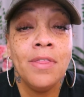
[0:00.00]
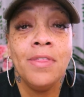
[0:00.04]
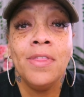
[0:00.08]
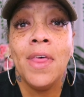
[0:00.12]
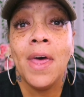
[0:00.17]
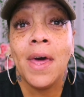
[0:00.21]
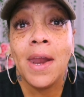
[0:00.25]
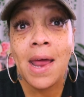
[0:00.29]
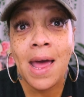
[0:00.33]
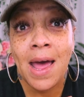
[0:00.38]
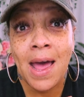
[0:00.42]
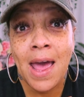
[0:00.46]

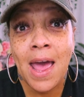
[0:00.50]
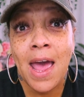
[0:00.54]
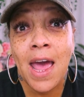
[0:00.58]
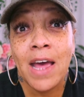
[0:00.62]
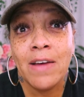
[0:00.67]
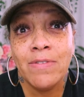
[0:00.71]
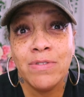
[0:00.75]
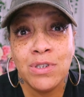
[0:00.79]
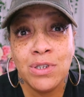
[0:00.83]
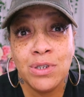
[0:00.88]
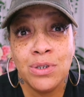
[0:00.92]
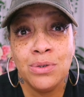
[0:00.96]
that I
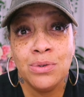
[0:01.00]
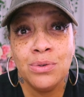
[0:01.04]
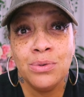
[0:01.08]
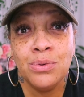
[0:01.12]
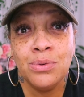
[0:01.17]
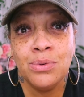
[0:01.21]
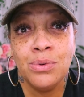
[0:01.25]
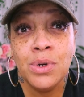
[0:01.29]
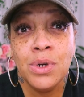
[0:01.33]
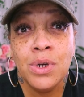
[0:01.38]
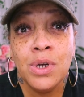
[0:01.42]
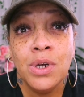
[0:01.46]
have
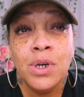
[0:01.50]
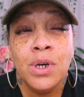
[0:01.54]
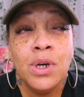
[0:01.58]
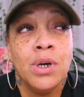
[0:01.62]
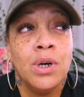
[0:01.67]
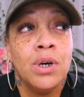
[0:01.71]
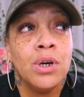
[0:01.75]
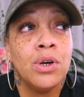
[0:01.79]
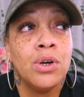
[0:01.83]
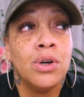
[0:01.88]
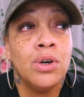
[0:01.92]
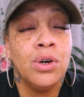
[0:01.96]
to
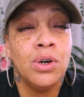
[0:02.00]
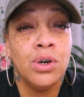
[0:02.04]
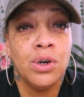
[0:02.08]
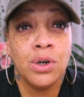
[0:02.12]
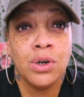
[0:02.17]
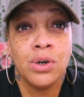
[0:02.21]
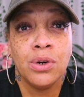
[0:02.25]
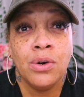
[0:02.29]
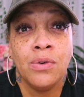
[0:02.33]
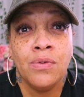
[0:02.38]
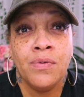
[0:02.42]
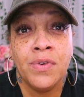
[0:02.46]

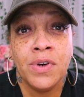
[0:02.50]
cook